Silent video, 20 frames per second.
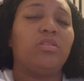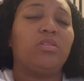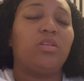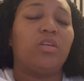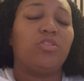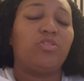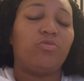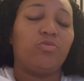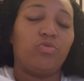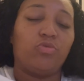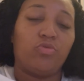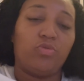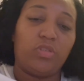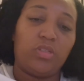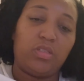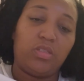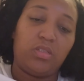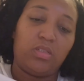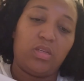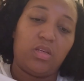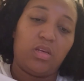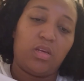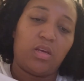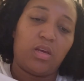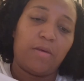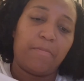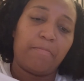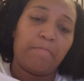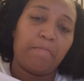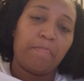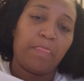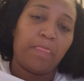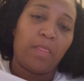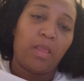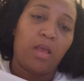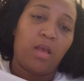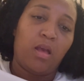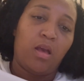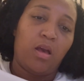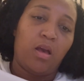that she was autistic.
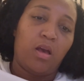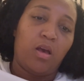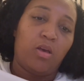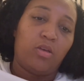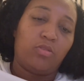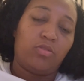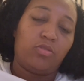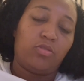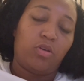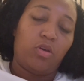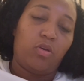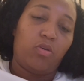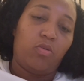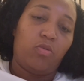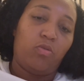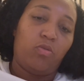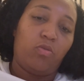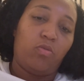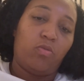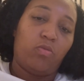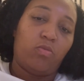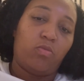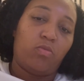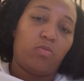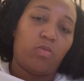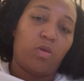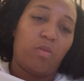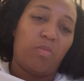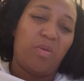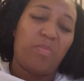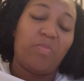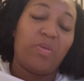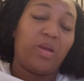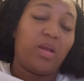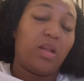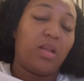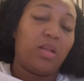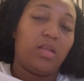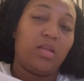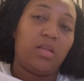So I remember
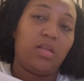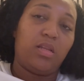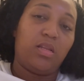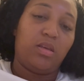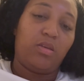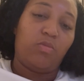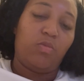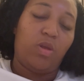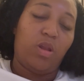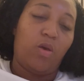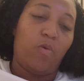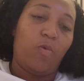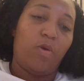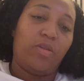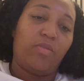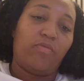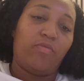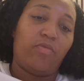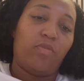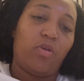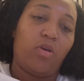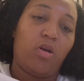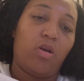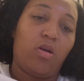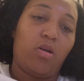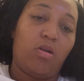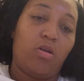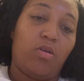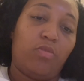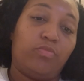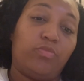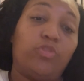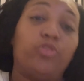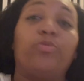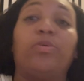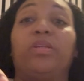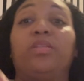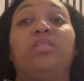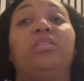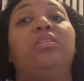clearly when I went for her
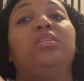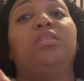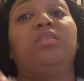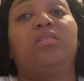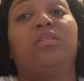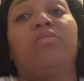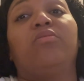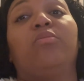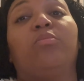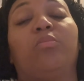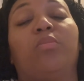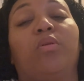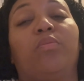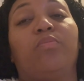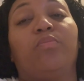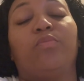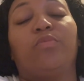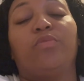27-month